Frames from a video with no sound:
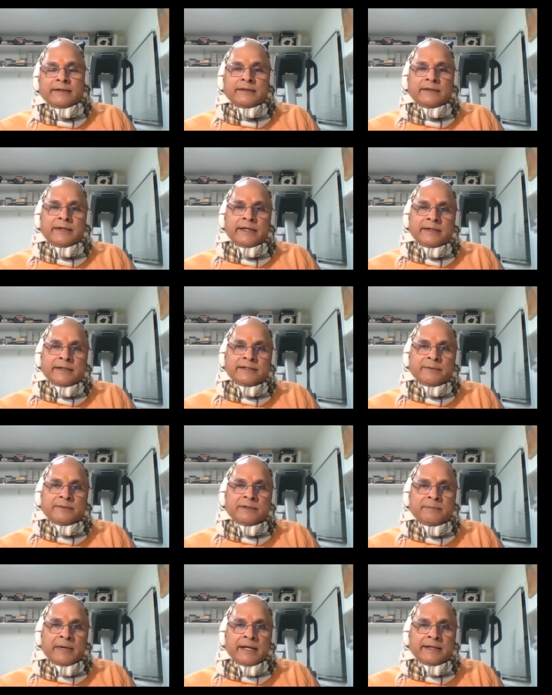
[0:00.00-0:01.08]
the energy of the
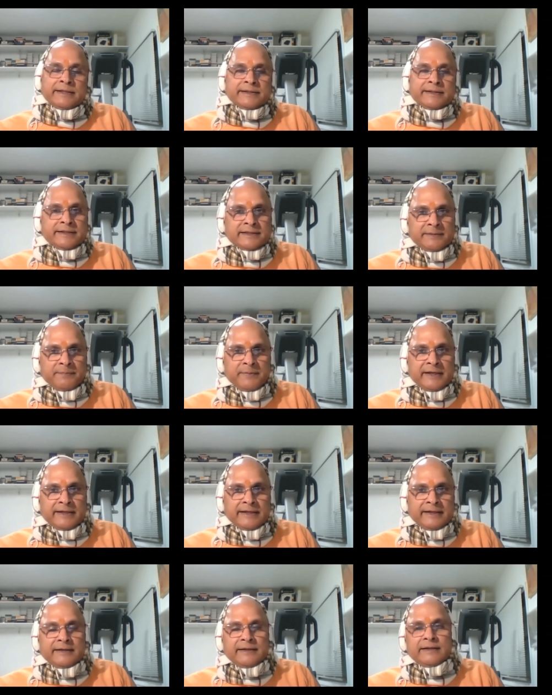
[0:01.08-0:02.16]
mind is dissipated.